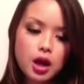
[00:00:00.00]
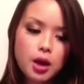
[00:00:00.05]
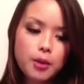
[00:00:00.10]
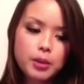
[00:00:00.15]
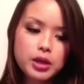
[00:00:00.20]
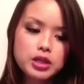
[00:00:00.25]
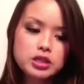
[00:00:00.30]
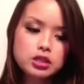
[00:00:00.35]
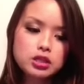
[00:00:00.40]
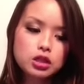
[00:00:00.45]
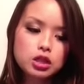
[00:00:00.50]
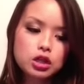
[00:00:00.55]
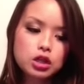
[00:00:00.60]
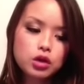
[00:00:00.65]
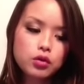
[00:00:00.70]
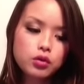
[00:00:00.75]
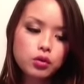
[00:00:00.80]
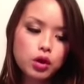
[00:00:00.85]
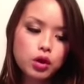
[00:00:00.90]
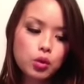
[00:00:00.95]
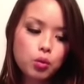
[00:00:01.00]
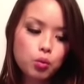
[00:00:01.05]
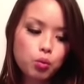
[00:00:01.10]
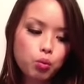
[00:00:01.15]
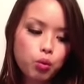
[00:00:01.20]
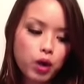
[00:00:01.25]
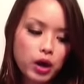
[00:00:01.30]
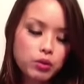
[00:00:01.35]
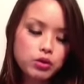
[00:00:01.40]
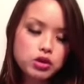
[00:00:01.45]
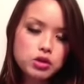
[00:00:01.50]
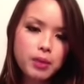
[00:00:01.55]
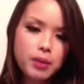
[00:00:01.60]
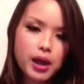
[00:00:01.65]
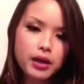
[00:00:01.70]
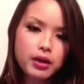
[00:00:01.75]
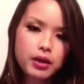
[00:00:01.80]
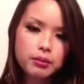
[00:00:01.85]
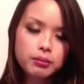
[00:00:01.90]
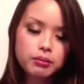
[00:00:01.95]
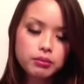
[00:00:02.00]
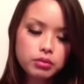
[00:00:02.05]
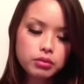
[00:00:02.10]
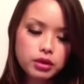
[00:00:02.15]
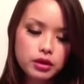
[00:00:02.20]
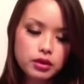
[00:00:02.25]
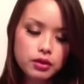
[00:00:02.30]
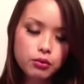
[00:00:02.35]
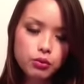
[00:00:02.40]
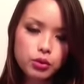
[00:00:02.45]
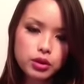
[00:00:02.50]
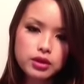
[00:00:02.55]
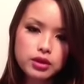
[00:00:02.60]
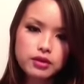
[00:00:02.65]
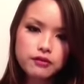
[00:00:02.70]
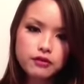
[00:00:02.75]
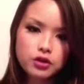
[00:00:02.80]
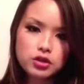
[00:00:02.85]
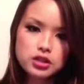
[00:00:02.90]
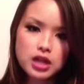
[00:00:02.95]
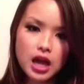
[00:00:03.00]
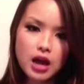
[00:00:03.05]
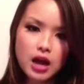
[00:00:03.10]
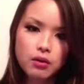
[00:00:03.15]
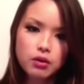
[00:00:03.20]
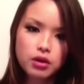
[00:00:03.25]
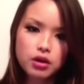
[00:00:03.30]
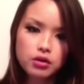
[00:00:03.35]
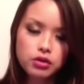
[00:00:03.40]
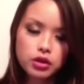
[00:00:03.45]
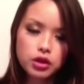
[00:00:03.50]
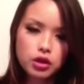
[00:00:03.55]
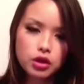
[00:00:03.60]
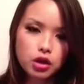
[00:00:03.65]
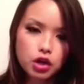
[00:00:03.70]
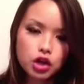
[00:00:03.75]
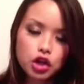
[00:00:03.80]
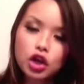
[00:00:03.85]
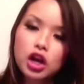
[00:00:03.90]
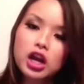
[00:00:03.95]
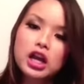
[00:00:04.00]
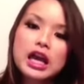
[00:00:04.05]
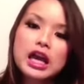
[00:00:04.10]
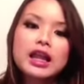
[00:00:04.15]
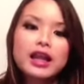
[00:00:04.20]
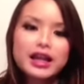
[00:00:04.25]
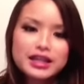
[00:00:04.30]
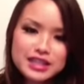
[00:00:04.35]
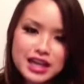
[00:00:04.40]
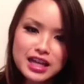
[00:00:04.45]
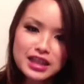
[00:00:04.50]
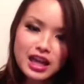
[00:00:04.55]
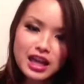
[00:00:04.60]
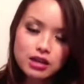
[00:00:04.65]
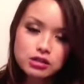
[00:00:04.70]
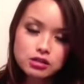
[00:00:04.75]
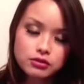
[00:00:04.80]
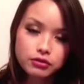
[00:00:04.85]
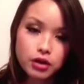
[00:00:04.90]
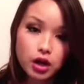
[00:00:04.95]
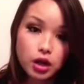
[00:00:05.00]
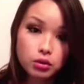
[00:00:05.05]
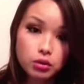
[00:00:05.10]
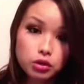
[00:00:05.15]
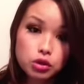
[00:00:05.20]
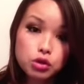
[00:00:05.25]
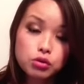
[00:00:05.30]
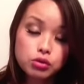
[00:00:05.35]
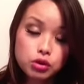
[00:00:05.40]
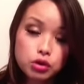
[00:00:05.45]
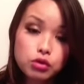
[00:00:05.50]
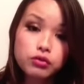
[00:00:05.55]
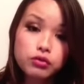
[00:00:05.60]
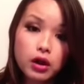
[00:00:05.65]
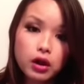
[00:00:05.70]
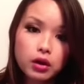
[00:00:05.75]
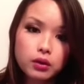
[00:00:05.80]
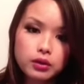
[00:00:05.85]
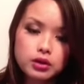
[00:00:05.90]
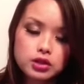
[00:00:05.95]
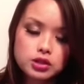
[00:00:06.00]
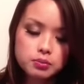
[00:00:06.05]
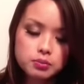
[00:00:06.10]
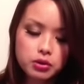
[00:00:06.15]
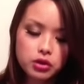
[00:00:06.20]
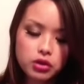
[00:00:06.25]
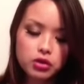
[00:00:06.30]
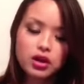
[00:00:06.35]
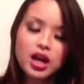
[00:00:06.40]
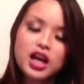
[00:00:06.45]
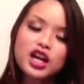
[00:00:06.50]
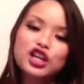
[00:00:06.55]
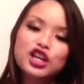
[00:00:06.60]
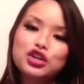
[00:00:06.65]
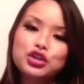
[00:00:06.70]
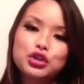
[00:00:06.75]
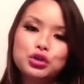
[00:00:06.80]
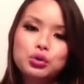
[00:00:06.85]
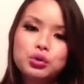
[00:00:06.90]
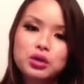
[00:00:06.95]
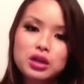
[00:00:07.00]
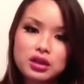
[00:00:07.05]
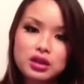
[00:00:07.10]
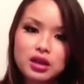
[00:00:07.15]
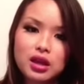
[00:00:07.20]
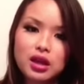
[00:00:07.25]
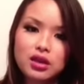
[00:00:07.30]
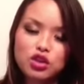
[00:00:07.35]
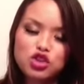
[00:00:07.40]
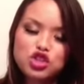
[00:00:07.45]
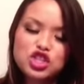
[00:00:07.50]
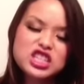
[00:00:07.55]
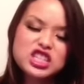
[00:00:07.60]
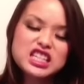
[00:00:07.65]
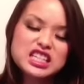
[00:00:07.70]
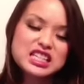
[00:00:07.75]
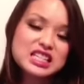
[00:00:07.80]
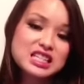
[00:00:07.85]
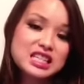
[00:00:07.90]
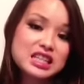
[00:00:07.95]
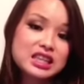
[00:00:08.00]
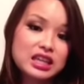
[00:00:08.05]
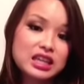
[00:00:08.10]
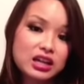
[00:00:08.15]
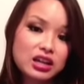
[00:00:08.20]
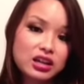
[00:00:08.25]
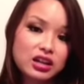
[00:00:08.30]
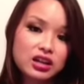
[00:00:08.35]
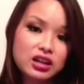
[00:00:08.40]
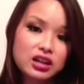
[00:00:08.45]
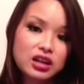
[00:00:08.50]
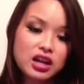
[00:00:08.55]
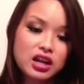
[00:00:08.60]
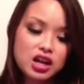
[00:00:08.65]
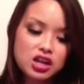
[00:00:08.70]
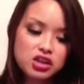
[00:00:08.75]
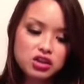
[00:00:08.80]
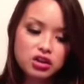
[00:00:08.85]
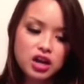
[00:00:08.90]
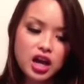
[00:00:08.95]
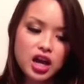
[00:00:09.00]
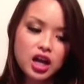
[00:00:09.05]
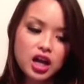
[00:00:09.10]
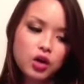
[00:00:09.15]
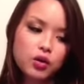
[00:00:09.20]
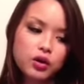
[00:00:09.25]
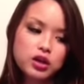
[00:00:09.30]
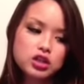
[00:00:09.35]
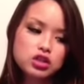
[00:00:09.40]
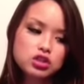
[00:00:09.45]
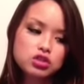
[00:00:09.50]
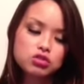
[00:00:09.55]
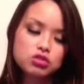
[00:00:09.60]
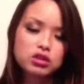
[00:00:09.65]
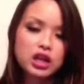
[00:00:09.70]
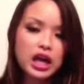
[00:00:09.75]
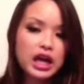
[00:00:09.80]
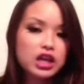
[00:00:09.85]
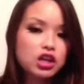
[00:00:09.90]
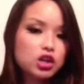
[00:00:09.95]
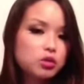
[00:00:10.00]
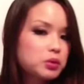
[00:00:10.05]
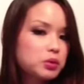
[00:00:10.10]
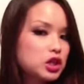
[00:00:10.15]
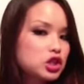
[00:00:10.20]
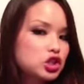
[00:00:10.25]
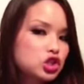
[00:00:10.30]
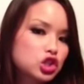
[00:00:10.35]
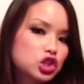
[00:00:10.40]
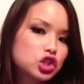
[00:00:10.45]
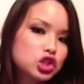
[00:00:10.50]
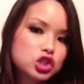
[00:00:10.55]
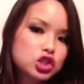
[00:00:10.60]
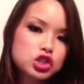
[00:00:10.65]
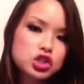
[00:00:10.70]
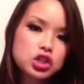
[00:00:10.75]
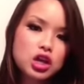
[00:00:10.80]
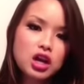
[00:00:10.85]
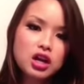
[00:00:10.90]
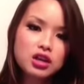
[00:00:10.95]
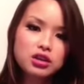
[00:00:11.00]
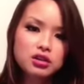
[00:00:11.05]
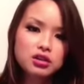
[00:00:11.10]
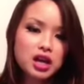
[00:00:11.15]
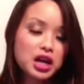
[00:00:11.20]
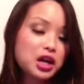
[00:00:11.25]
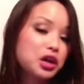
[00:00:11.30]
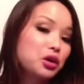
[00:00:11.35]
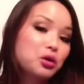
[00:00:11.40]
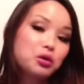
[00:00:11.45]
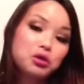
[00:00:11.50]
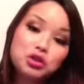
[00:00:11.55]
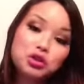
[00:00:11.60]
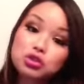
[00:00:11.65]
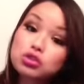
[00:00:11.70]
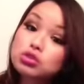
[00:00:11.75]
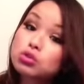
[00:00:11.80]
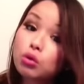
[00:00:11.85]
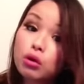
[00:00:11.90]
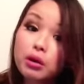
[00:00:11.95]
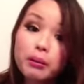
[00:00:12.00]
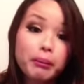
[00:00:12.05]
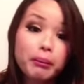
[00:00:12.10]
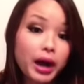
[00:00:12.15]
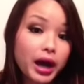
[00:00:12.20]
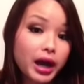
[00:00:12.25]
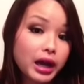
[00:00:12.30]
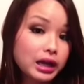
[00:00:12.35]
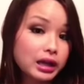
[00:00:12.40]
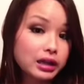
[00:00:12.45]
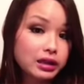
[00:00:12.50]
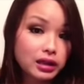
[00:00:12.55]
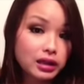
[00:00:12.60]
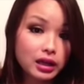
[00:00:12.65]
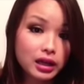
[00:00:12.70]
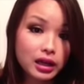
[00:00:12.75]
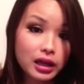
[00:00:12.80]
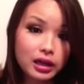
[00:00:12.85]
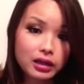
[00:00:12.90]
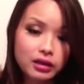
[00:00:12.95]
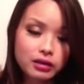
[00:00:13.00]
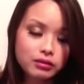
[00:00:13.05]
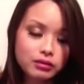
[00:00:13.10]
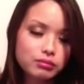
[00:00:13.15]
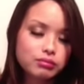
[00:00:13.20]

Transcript: Basically, right when you buy them, then the, within the first hour, they're, you're gonna get like ten thousand follow, new new followers, but they're not gonna do anything. They're just gonna sit there. They're not going to like your pictures. They're not gonna go to your store and buy anything.